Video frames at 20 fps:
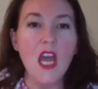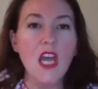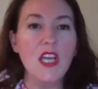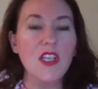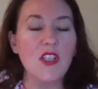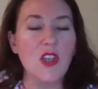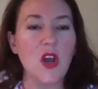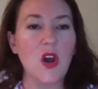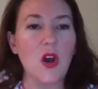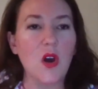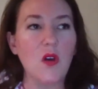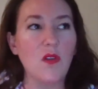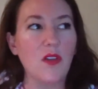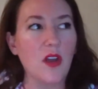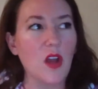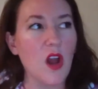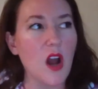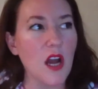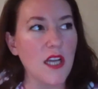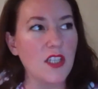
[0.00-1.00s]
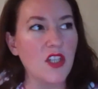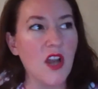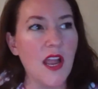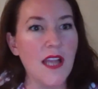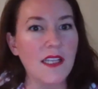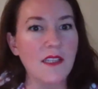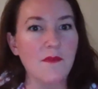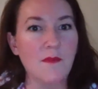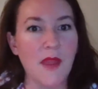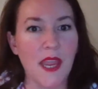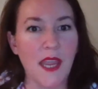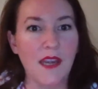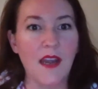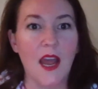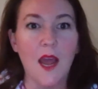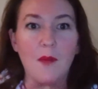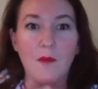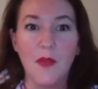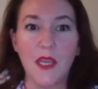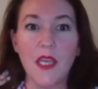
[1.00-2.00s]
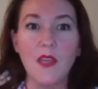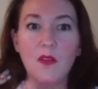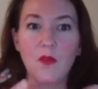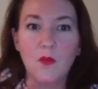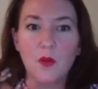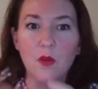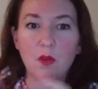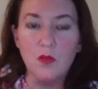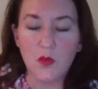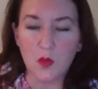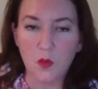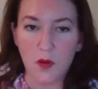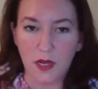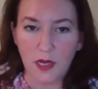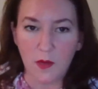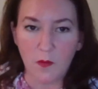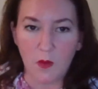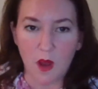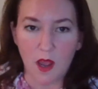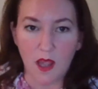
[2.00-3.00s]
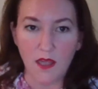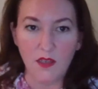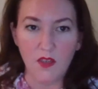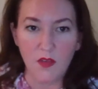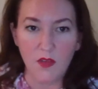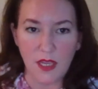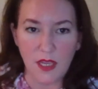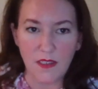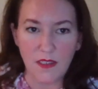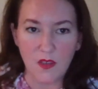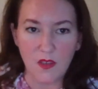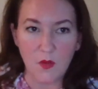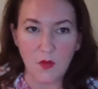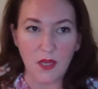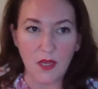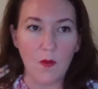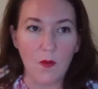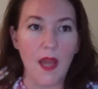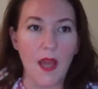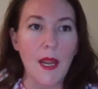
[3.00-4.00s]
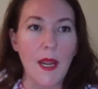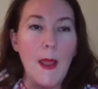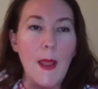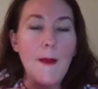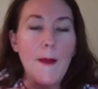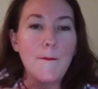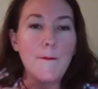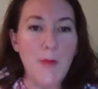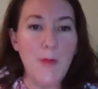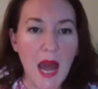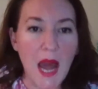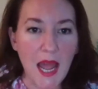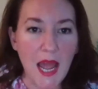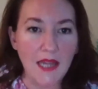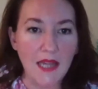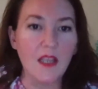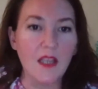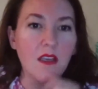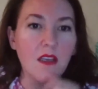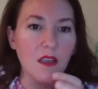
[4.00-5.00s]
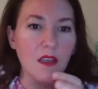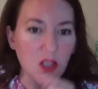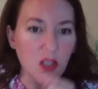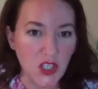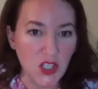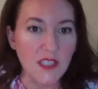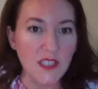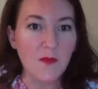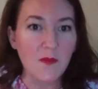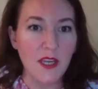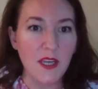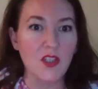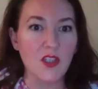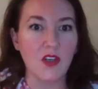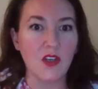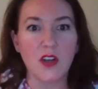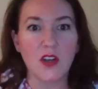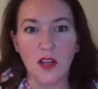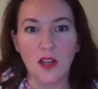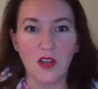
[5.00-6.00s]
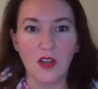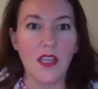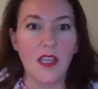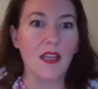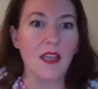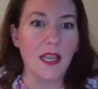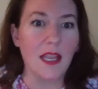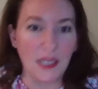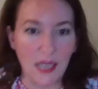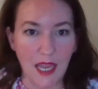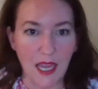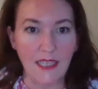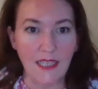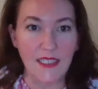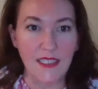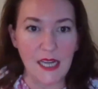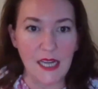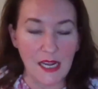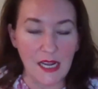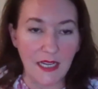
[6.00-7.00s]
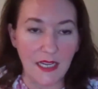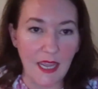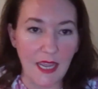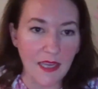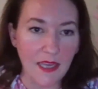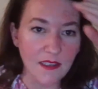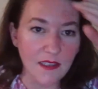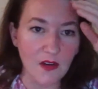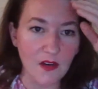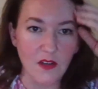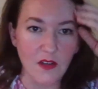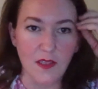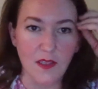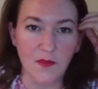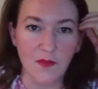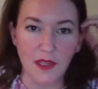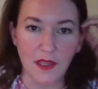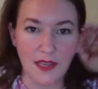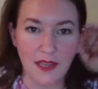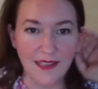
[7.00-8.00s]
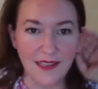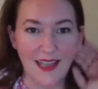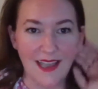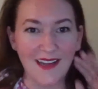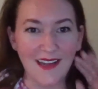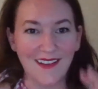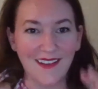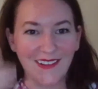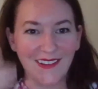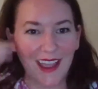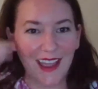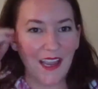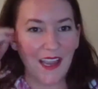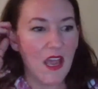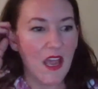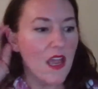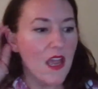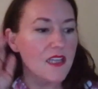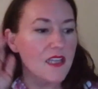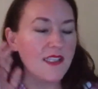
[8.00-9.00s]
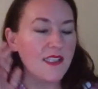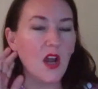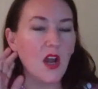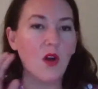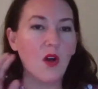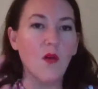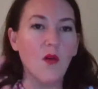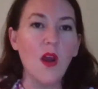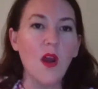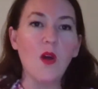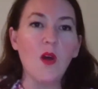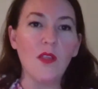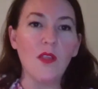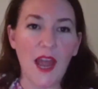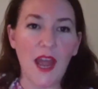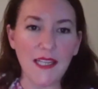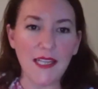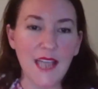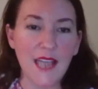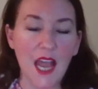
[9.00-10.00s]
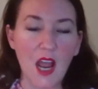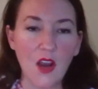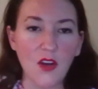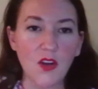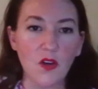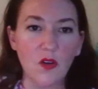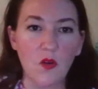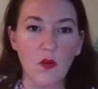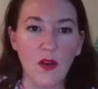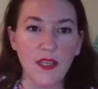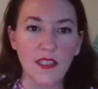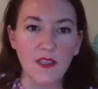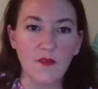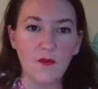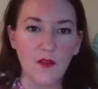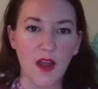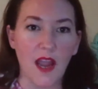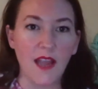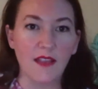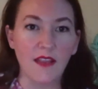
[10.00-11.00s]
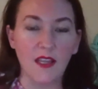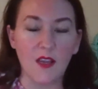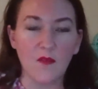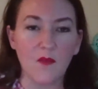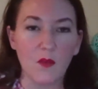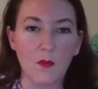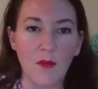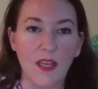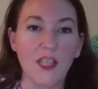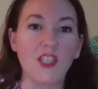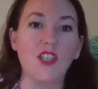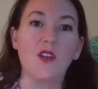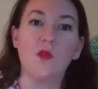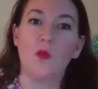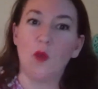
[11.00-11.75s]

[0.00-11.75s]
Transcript: So the contract may not be through 21, 2021, but just make sure you're not looking at like 1988 or something like that. Okay. So that's how you're going to find the information.